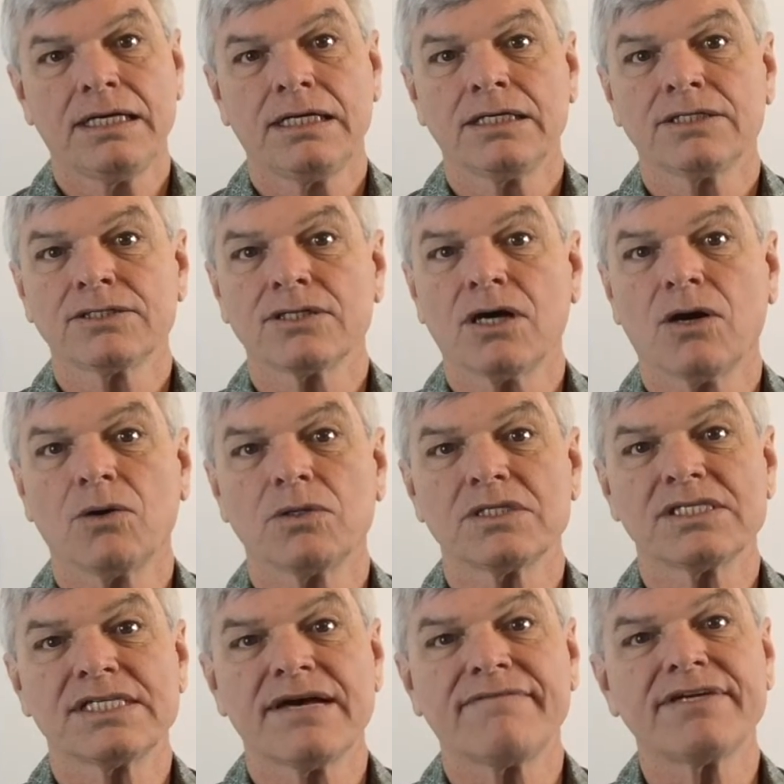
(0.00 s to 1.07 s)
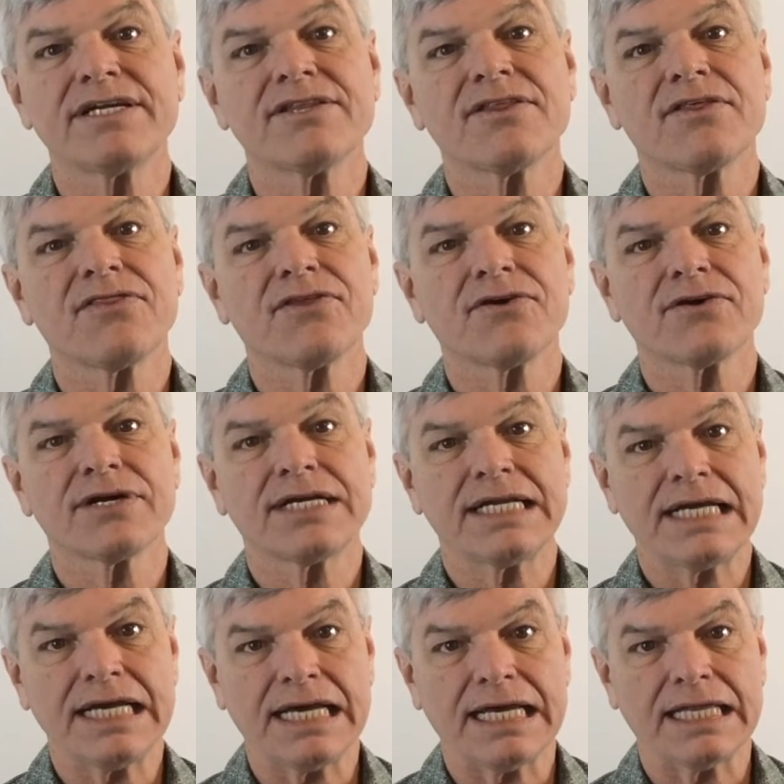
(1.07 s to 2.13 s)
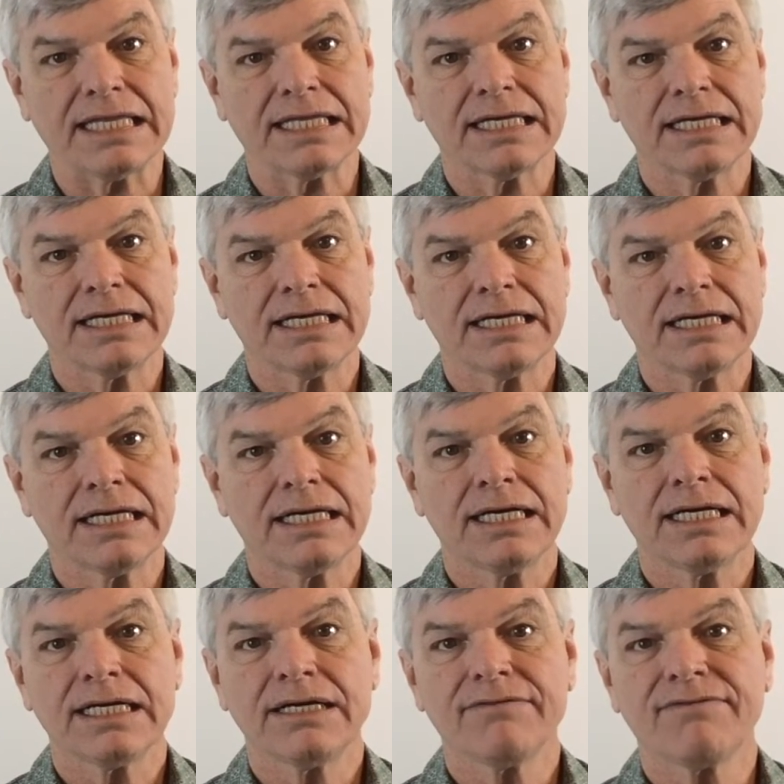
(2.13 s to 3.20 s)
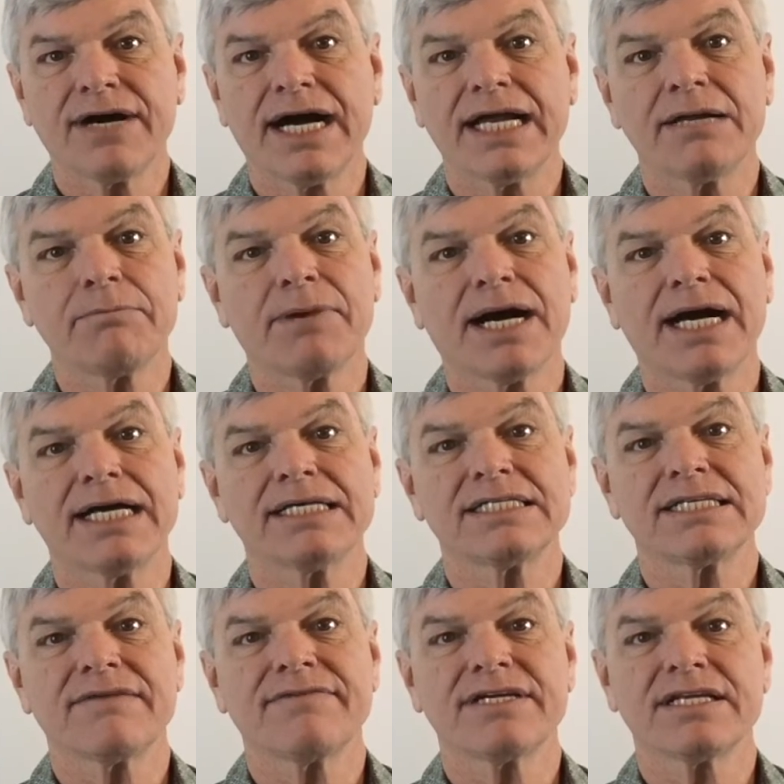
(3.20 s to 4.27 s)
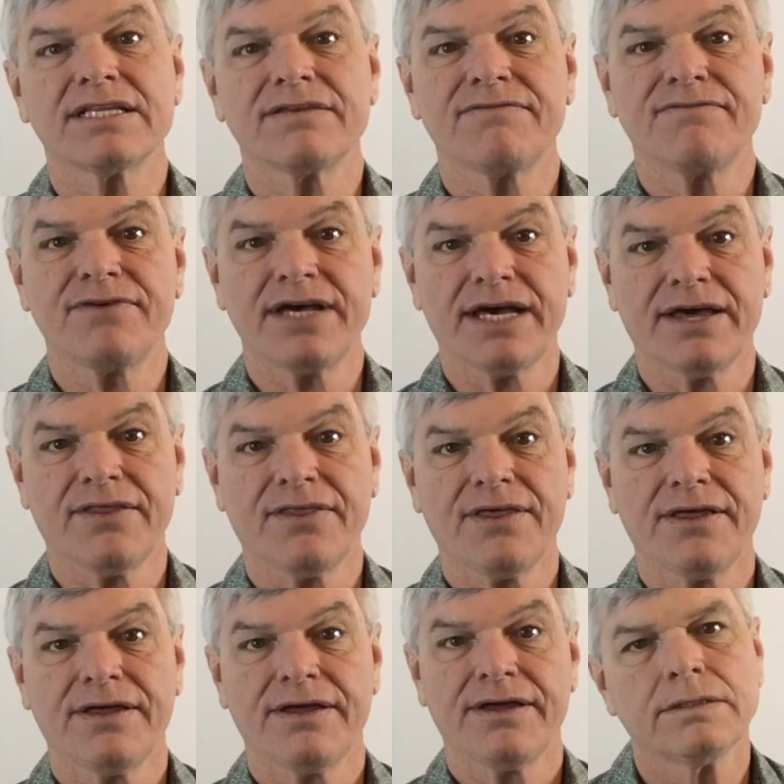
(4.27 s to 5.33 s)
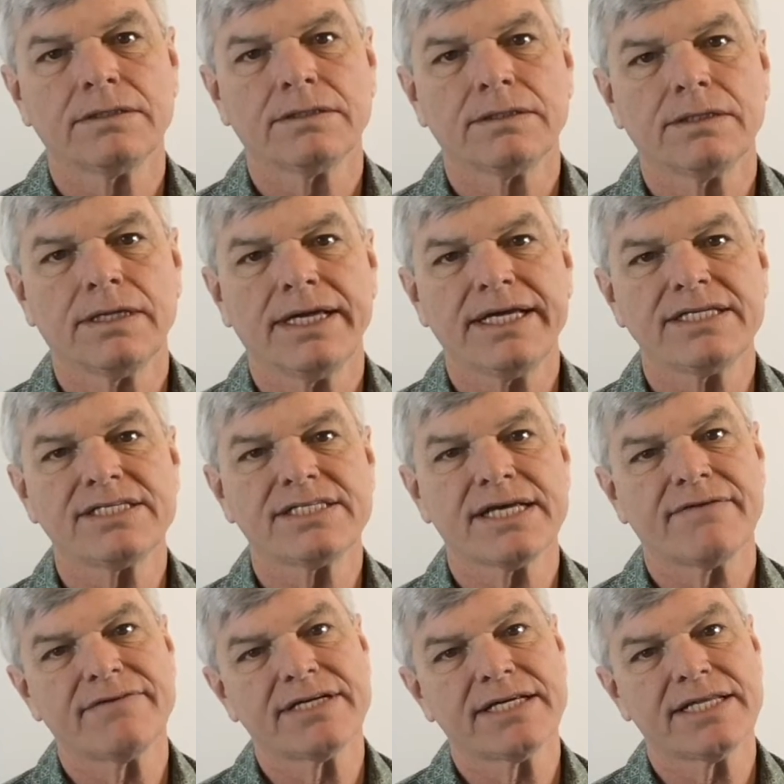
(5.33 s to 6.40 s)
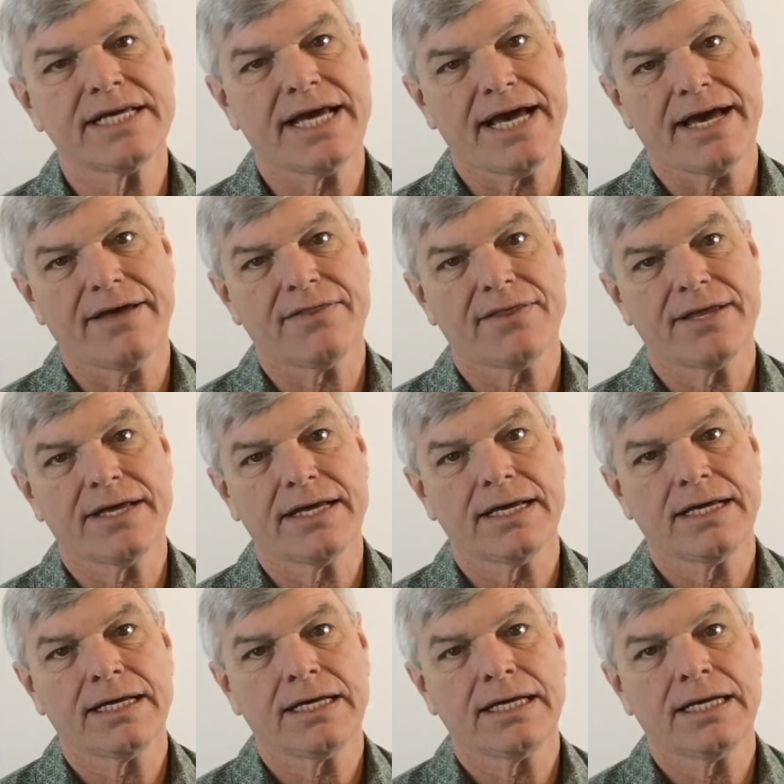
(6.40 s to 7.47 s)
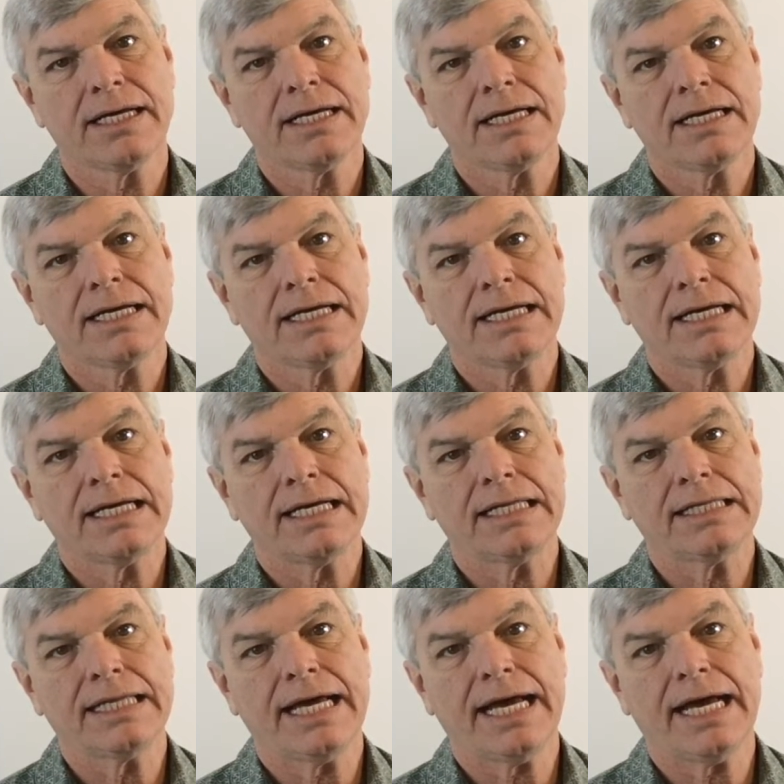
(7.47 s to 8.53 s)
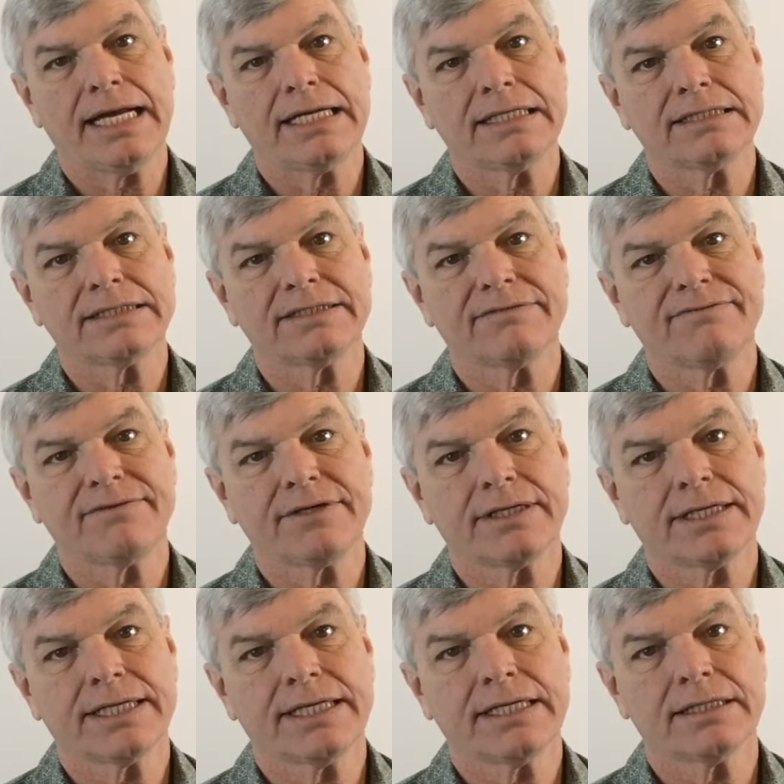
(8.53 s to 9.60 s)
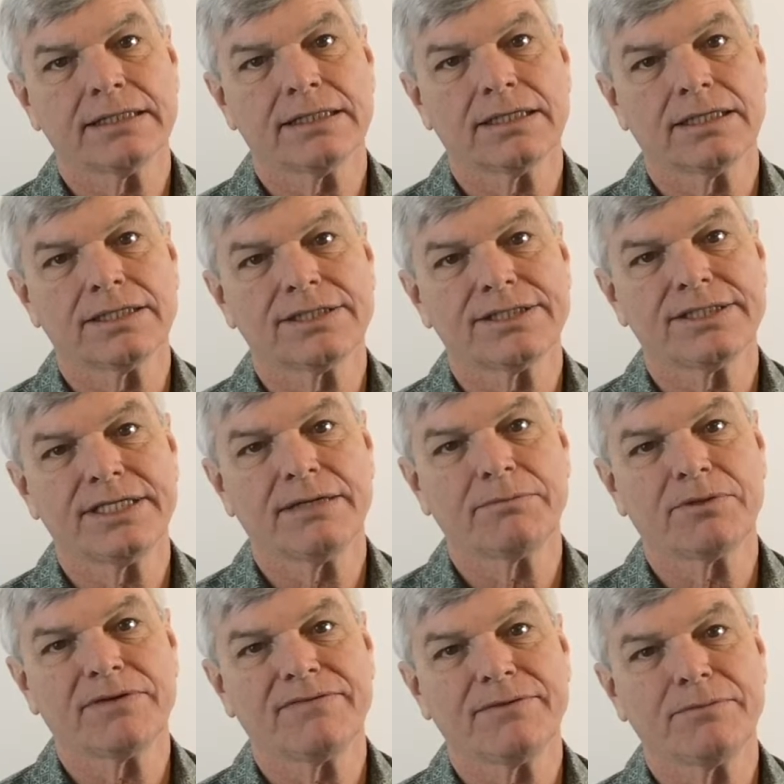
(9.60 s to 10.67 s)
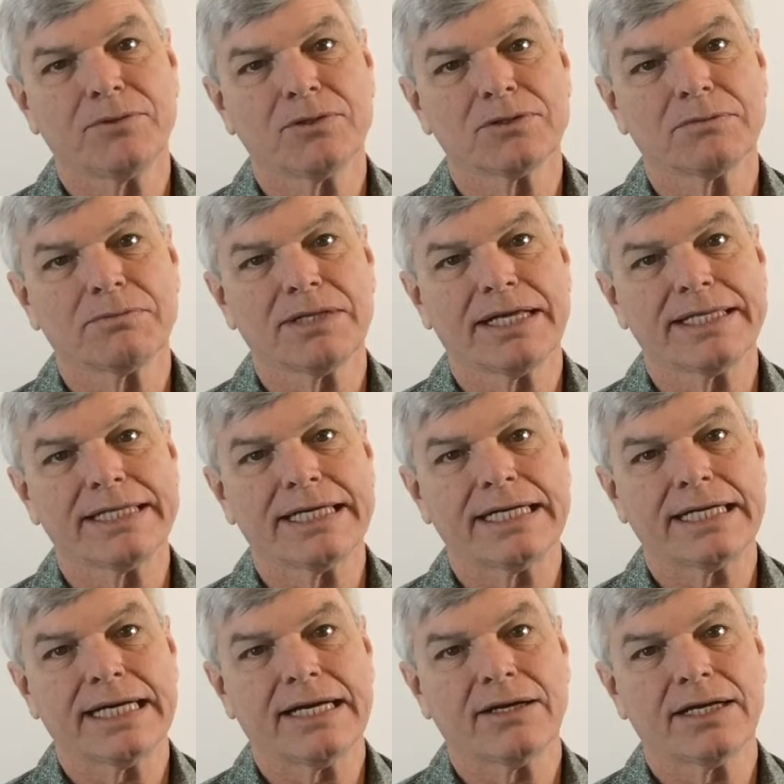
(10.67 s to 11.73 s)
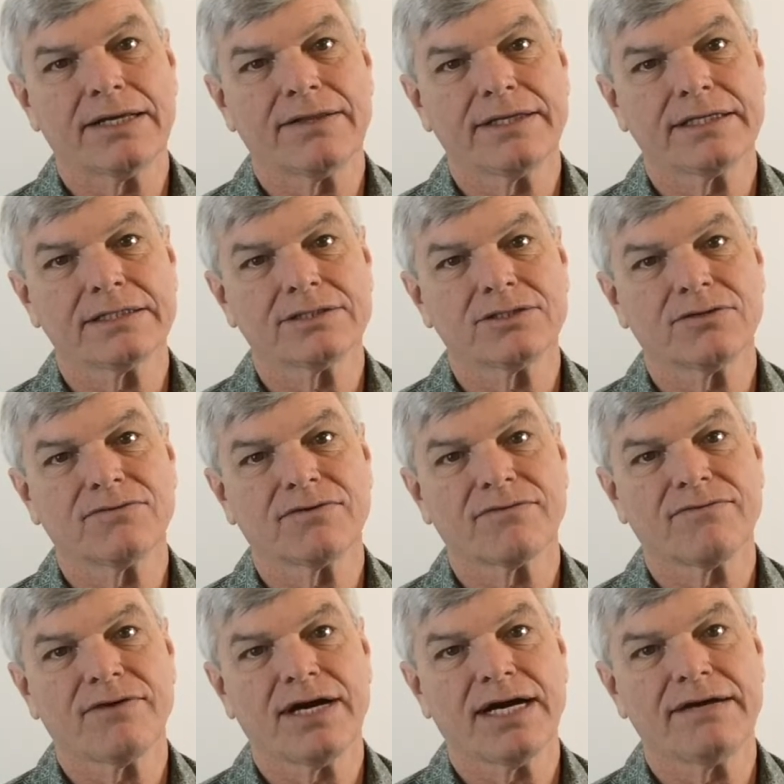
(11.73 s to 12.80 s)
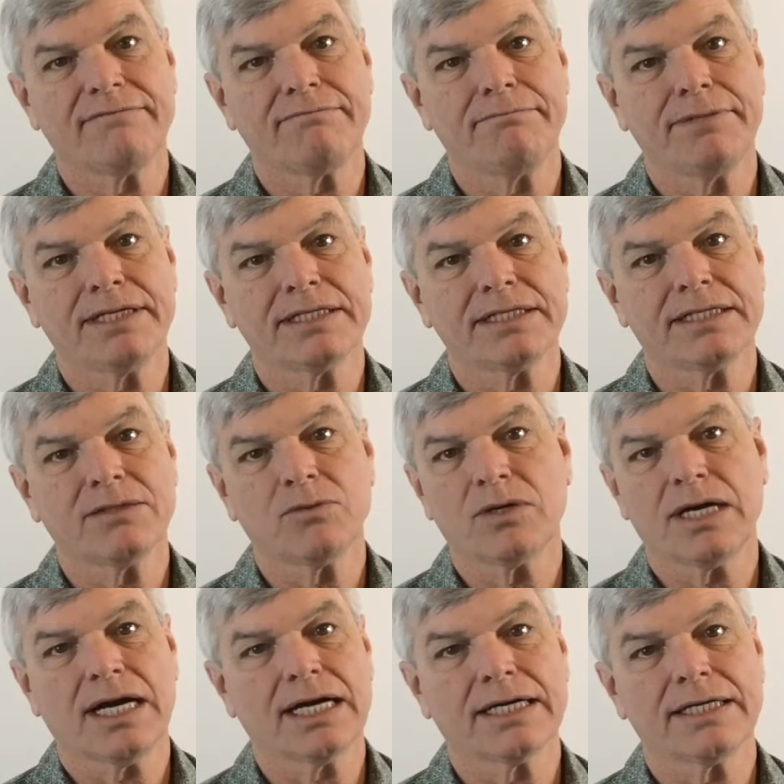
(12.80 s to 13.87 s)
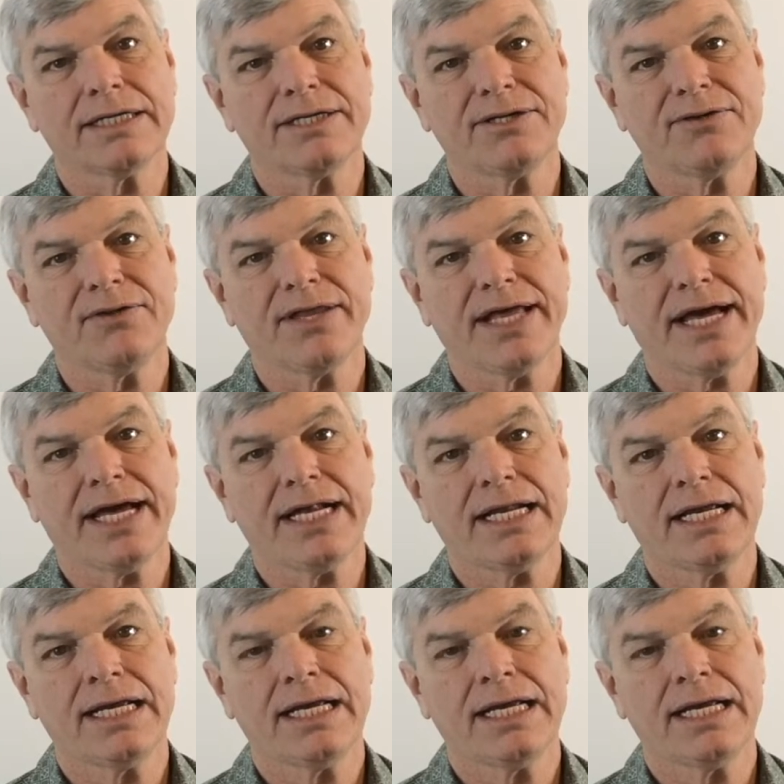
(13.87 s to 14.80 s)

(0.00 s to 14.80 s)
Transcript: So 7 to the 13th divided by 7 to the 5th is 7 to the 8th. And that is a very large number. If you multiply that out, I think it's over 5 million. We're not going to do that.